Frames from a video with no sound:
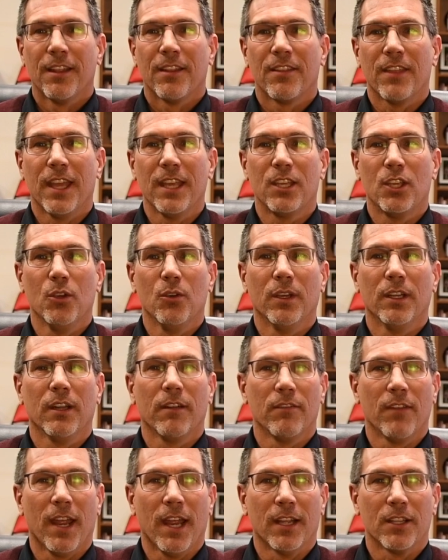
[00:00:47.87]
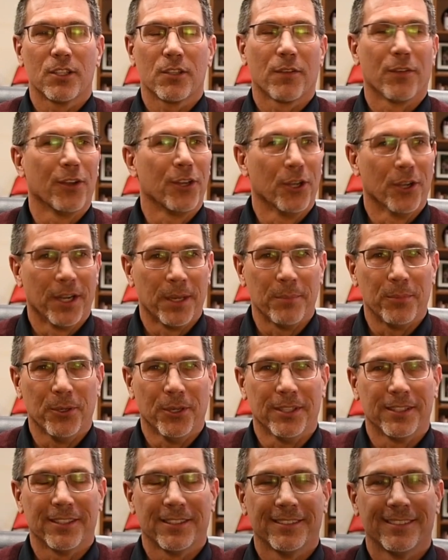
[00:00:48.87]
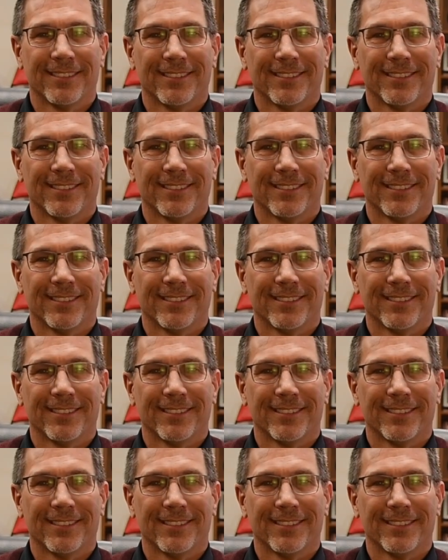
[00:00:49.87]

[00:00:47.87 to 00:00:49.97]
Thank you in advance for your input.